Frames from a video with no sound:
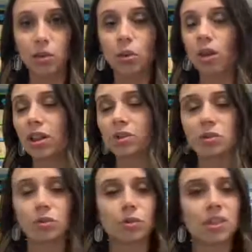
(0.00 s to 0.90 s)
We all have
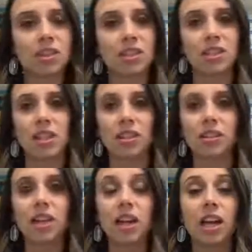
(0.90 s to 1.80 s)
stories to
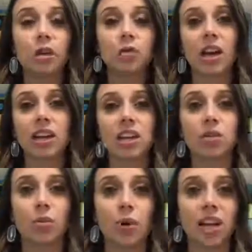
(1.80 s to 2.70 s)
tell, and writing
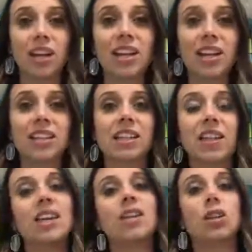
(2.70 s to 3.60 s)
is a way that
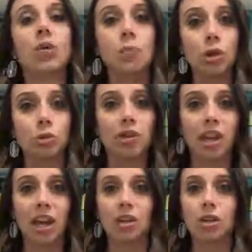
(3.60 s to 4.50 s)
they can
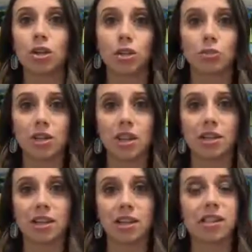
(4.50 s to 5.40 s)
communicate those
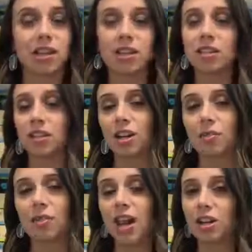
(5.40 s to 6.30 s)
ideas. It doesn't
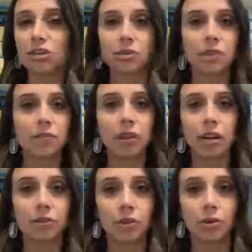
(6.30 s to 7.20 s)
come naturally for
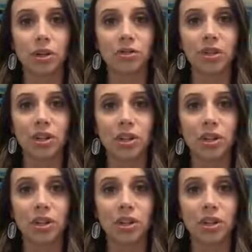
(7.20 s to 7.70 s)
everyone,